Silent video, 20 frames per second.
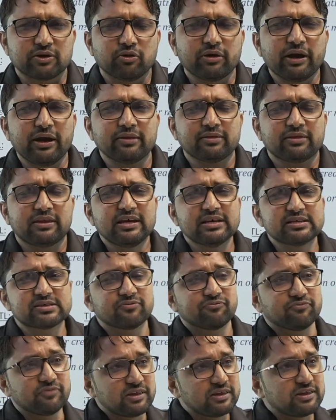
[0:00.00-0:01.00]
Okay, these
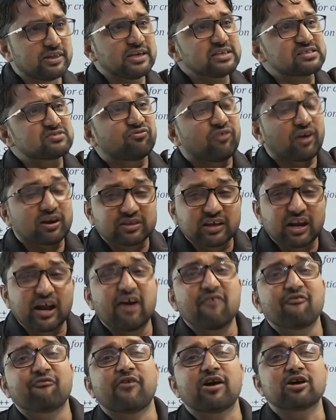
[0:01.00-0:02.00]
further
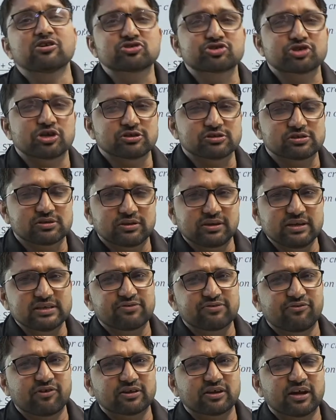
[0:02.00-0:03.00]
have functions.
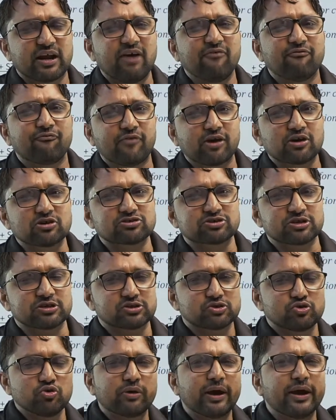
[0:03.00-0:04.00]

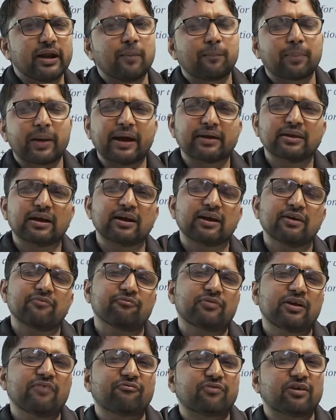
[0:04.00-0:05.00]
You can apply the
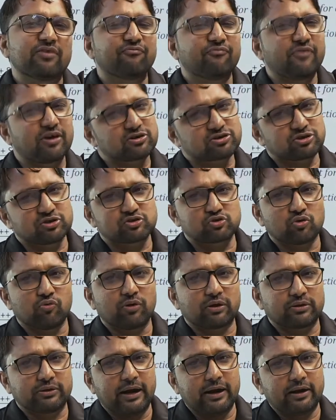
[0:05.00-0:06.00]
different functions
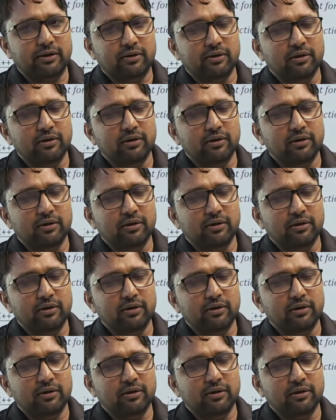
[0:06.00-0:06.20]
over that.